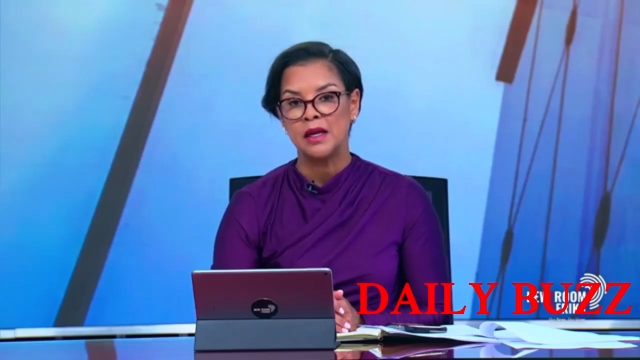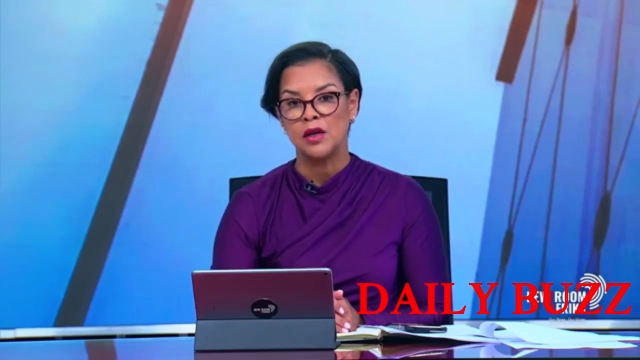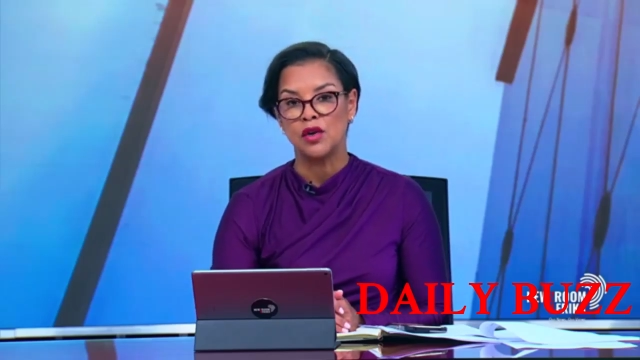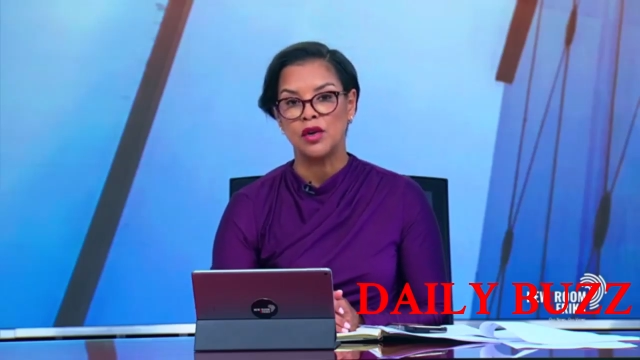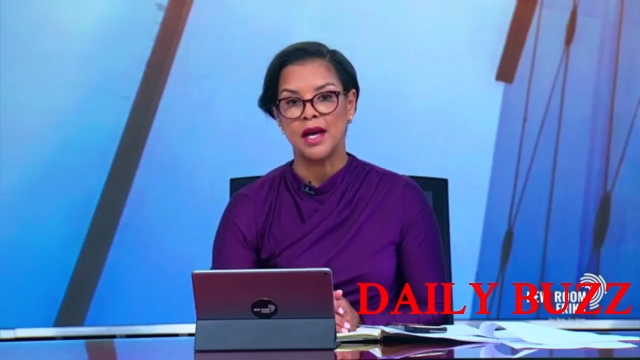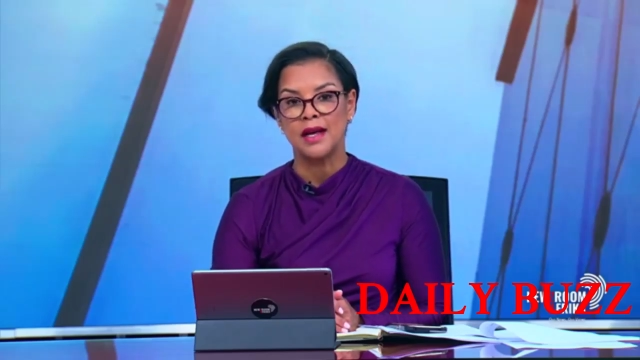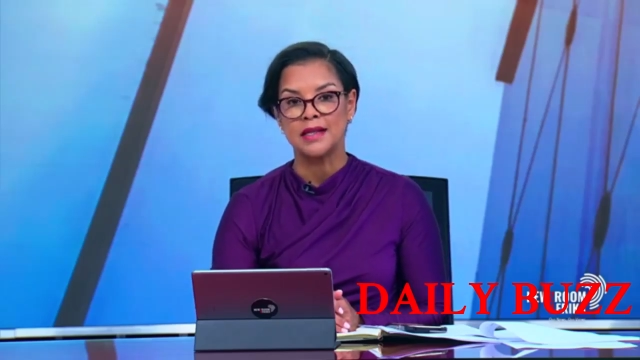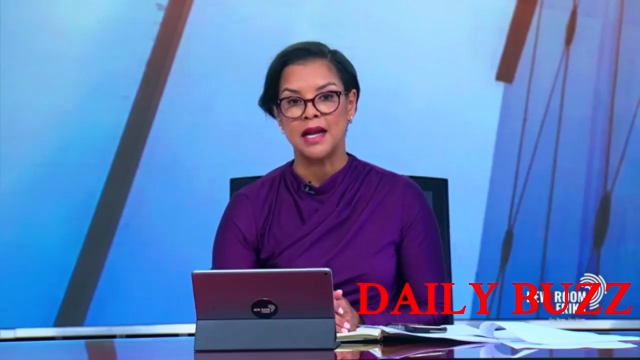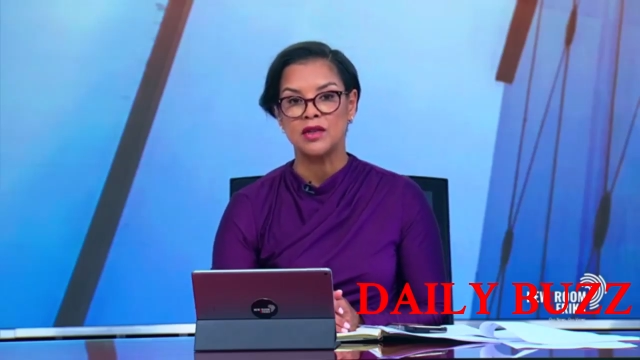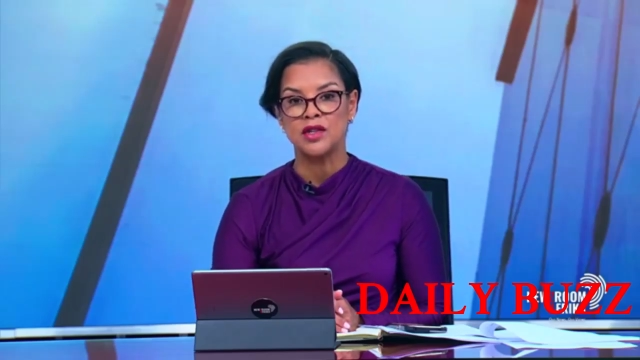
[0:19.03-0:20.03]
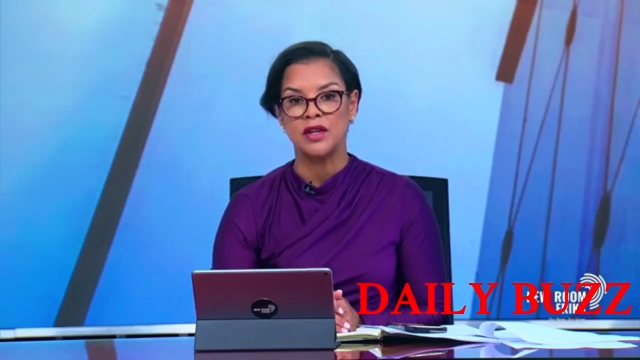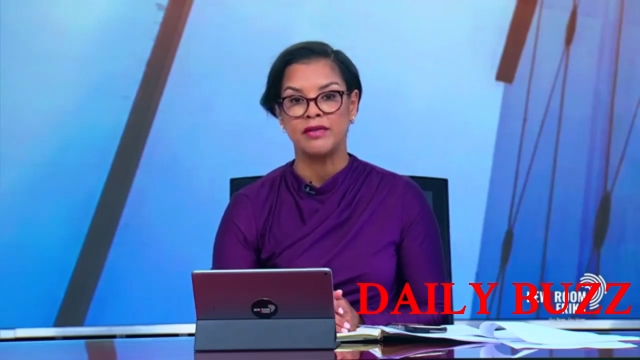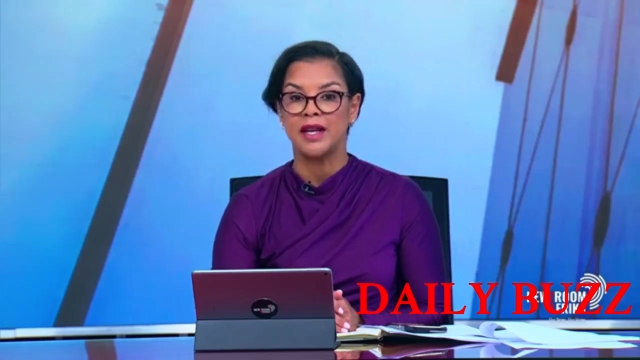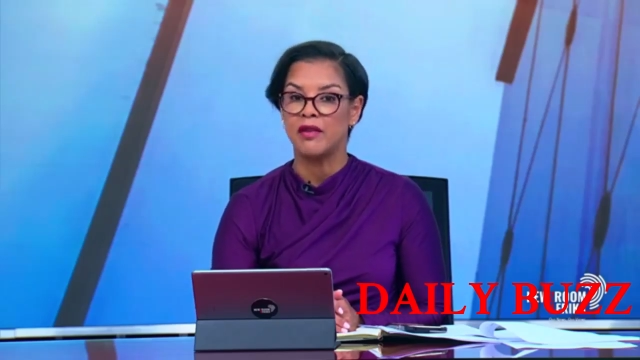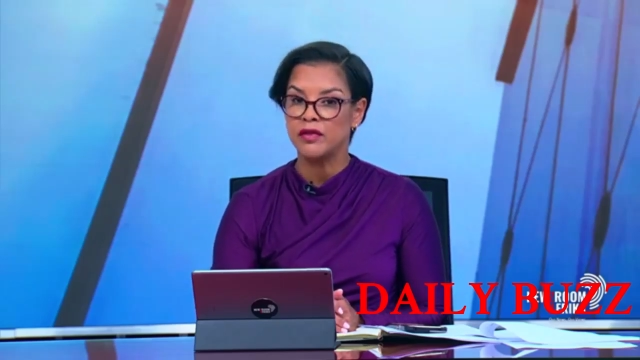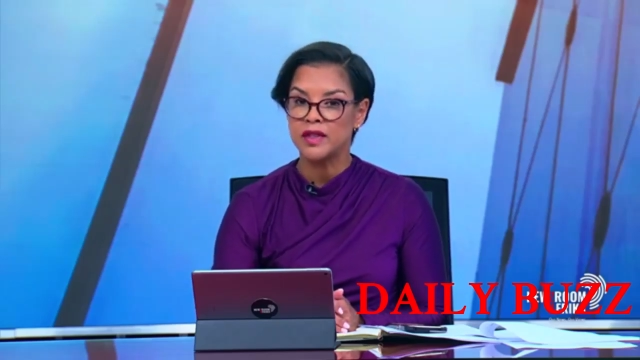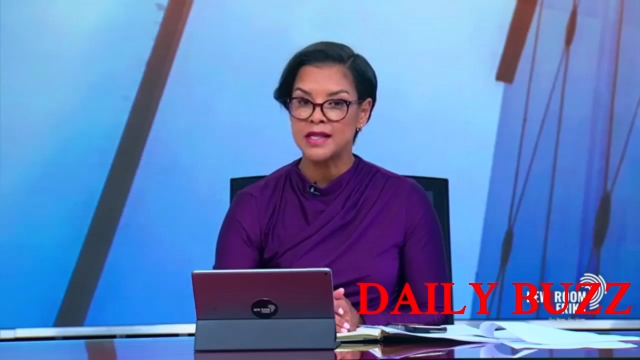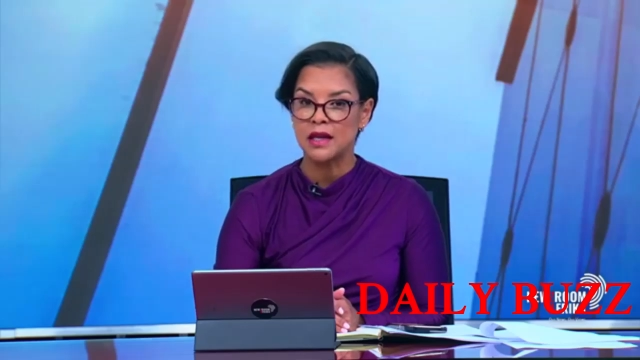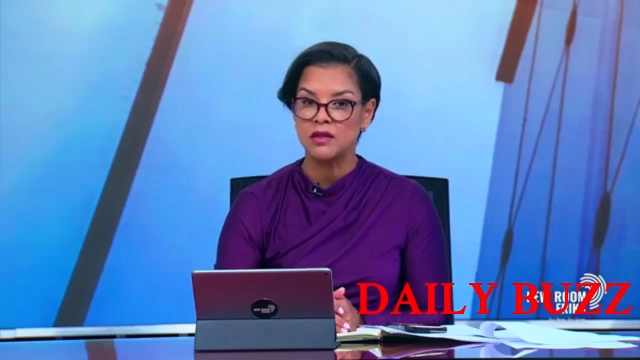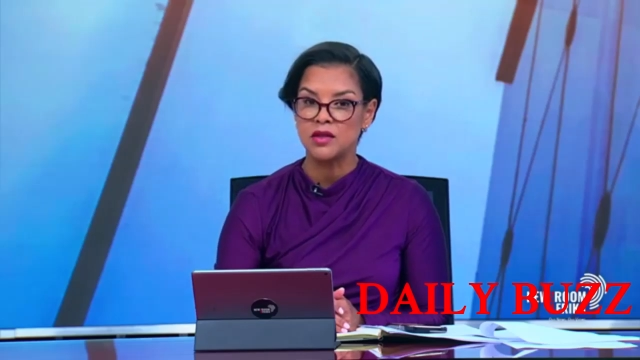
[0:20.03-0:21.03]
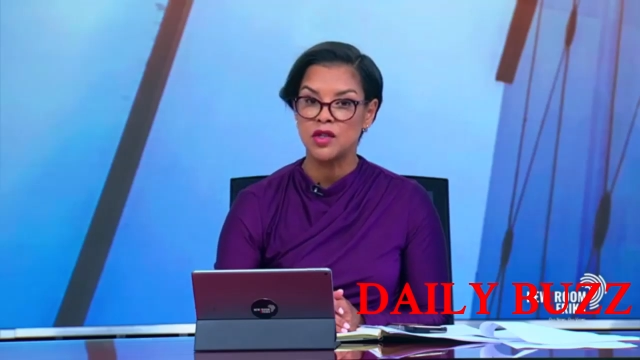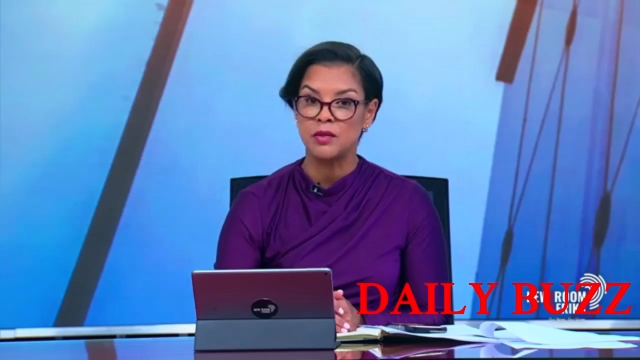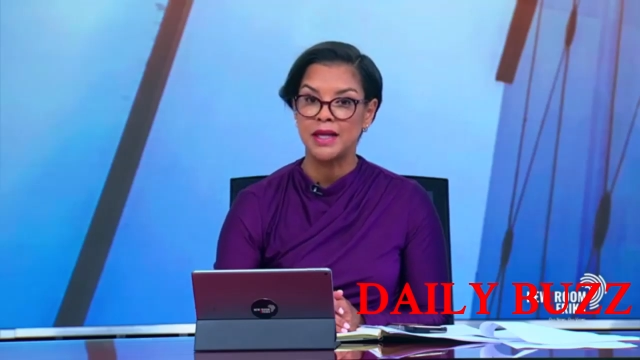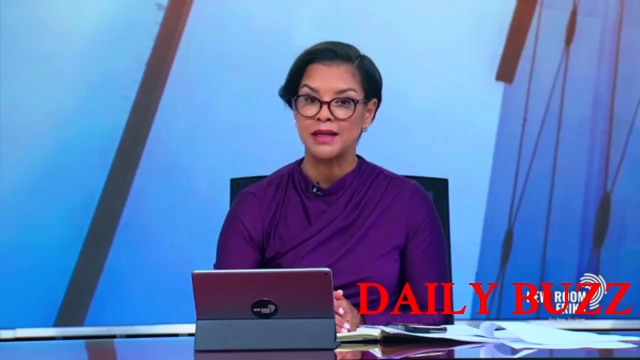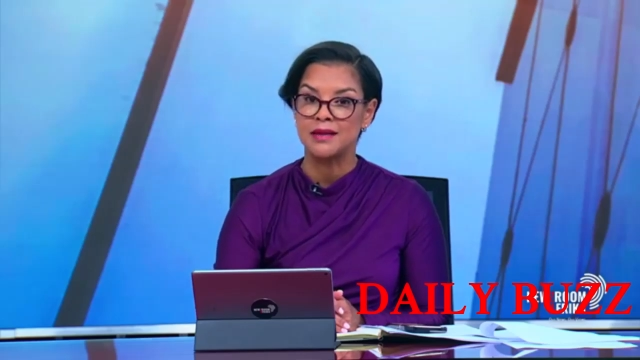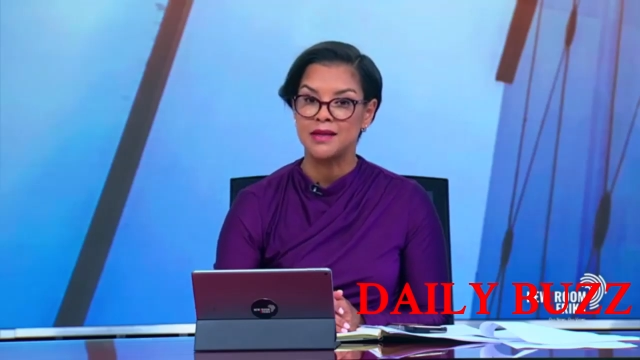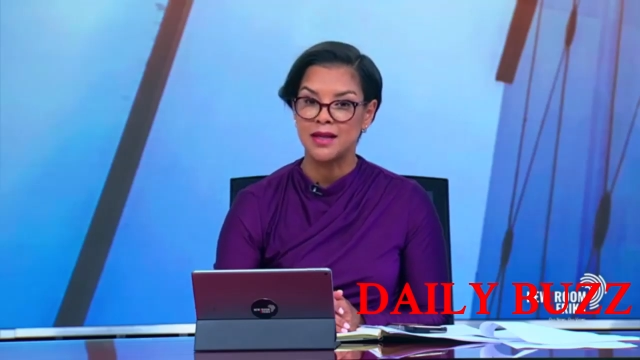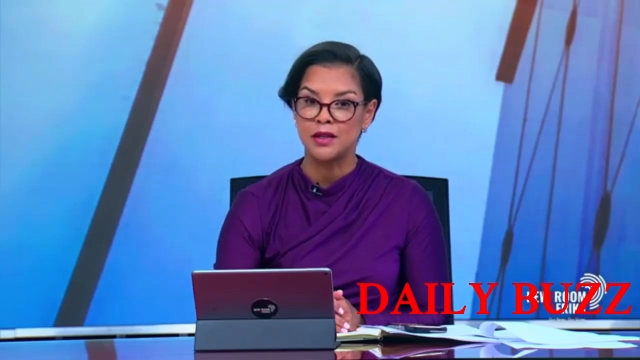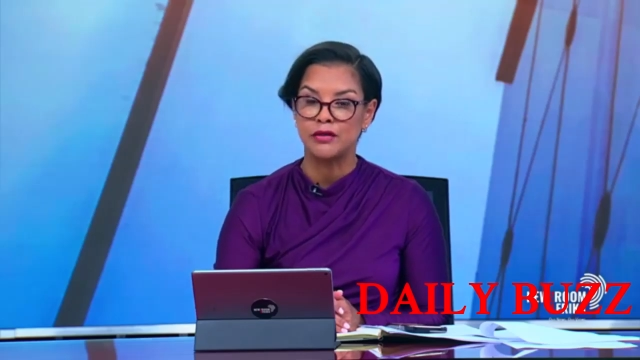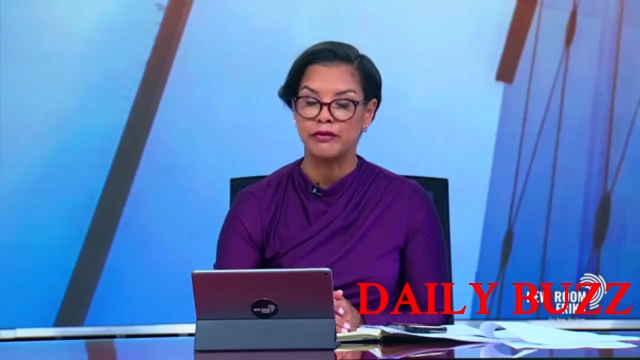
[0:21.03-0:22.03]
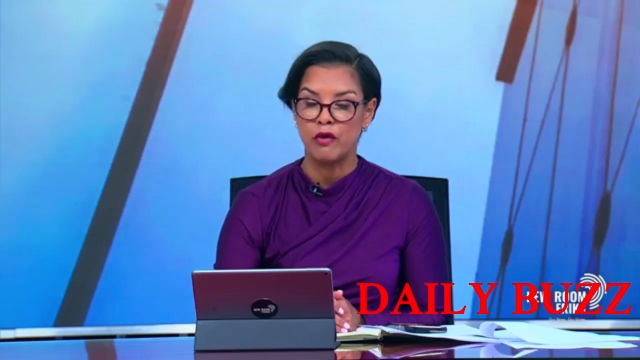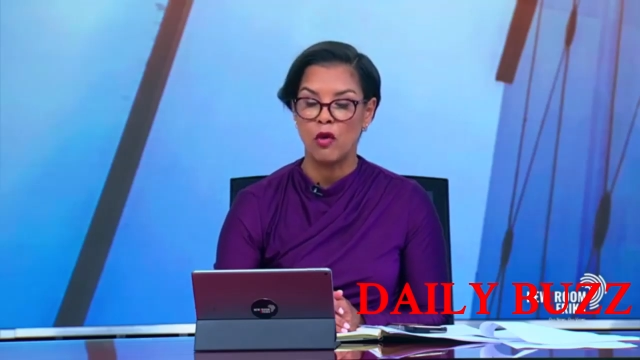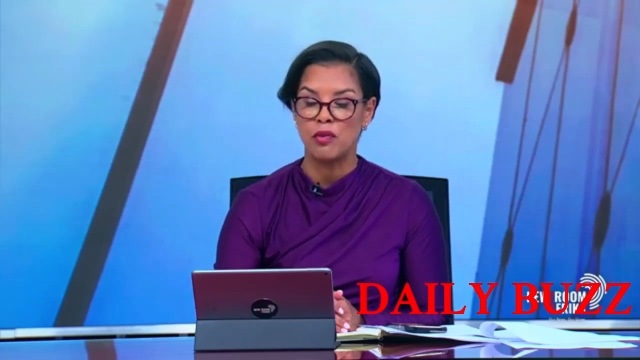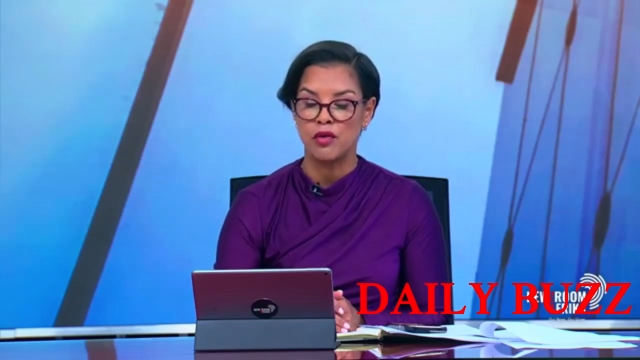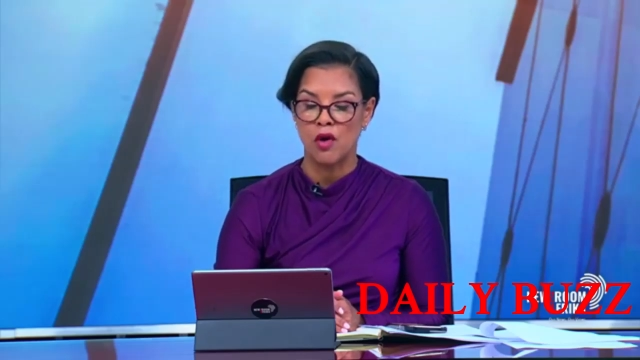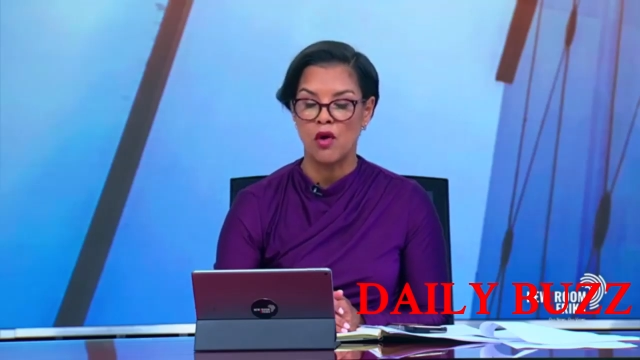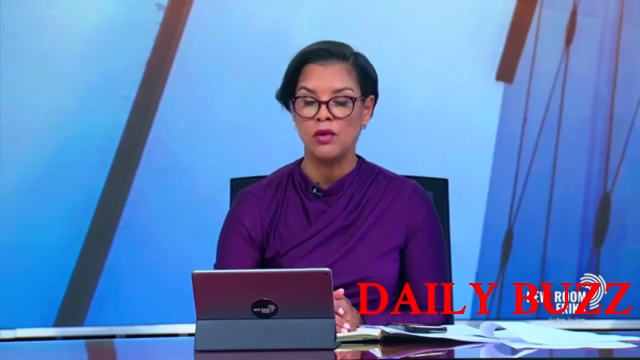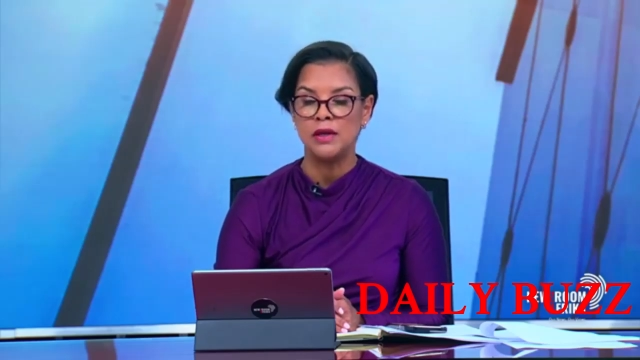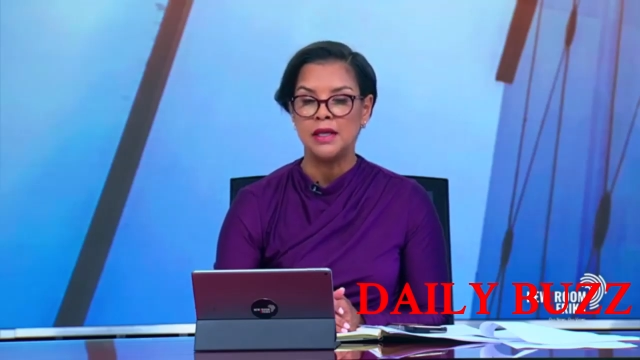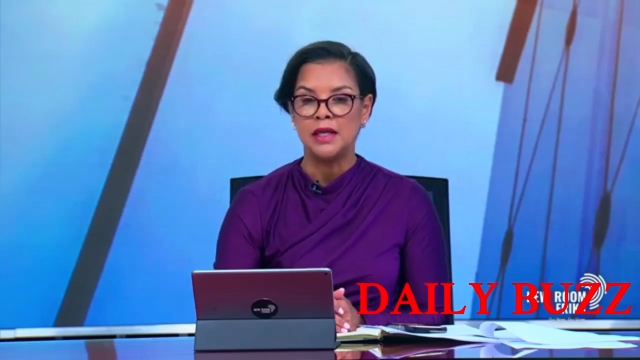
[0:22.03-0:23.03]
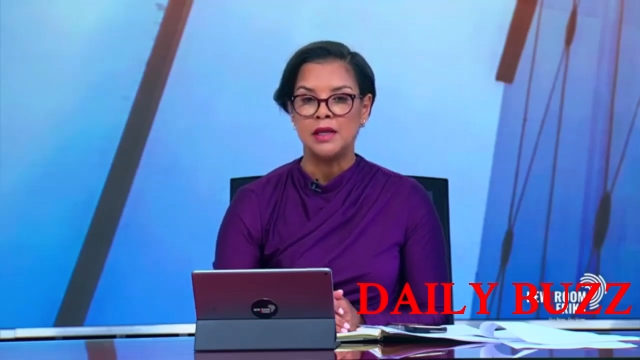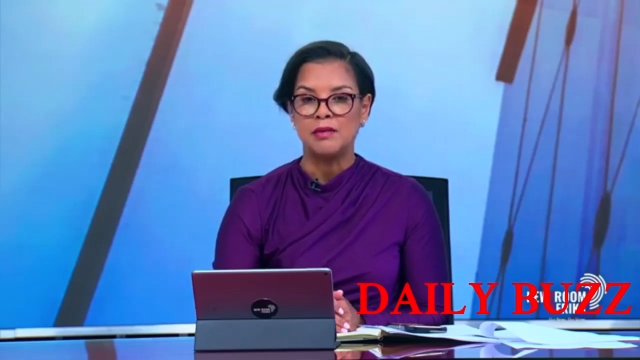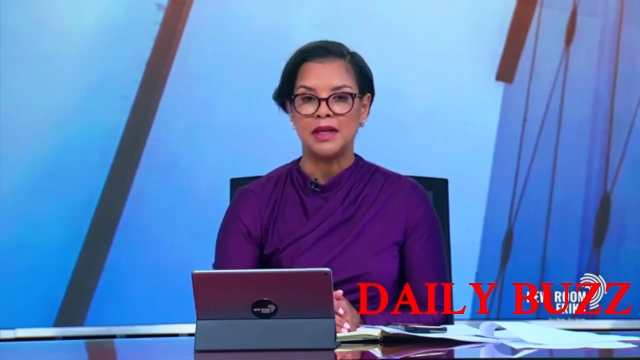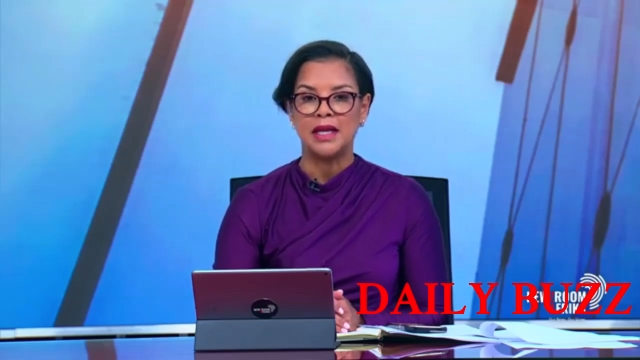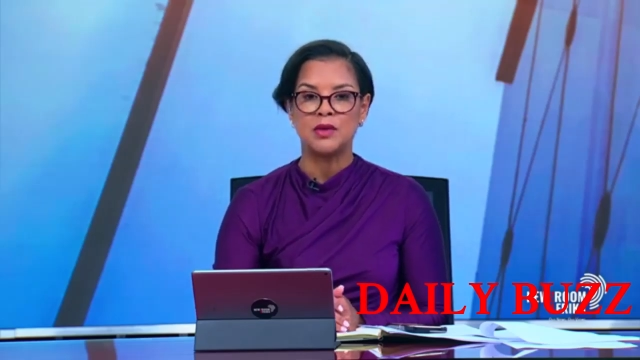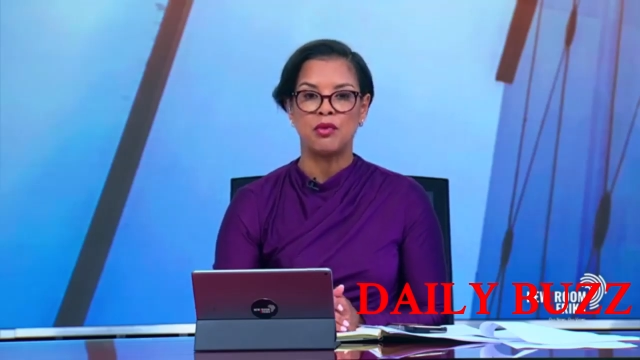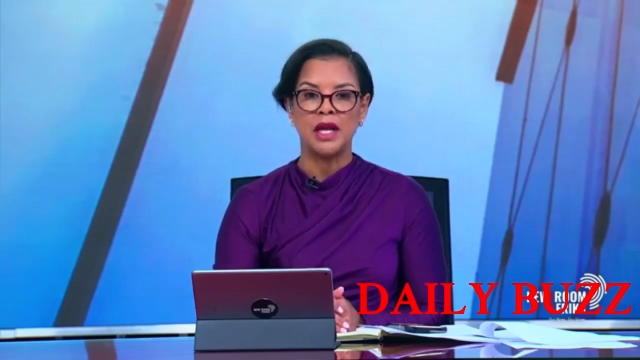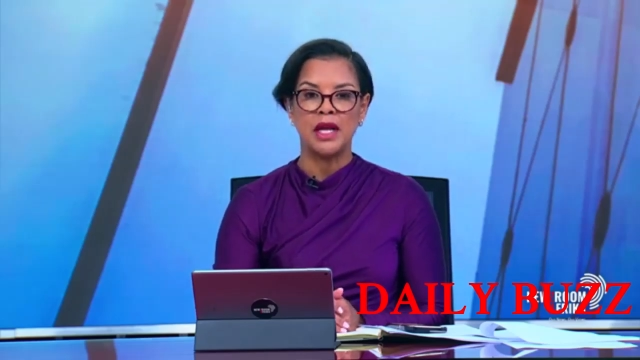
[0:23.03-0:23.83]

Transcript: Nkuna has now served enough of his sentence to be considered for parole. But let's bring